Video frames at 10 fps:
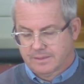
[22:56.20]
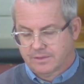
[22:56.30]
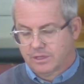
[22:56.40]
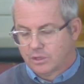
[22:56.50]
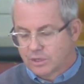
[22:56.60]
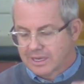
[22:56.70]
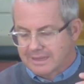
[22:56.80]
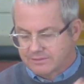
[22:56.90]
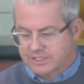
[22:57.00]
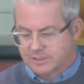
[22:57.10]
The Lord
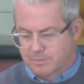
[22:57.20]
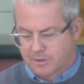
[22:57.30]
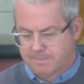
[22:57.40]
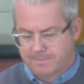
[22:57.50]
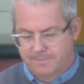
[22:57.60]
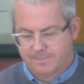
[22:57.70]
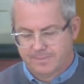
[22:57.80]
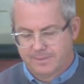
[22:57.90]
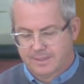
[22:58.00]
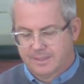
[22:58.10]
loves his mom.
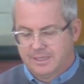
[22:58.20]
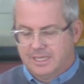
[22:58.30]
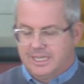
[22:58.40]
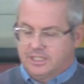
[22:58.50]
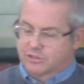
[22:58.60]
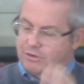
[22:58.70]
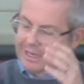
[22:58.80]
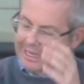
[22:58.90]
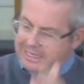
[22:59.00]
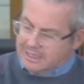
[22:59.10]
He is
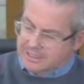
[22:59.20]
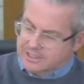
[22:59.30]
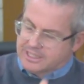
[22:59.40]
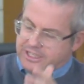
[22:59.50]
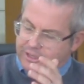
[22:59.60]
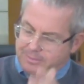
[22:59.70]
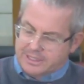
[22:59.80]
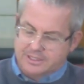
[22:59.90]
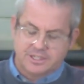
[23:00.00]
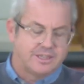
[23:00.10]
relentlessly
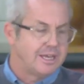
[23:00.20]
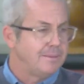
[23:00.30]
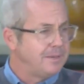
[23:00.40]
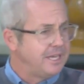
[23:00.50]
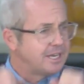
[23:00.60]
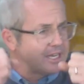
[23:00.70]
committed to them in a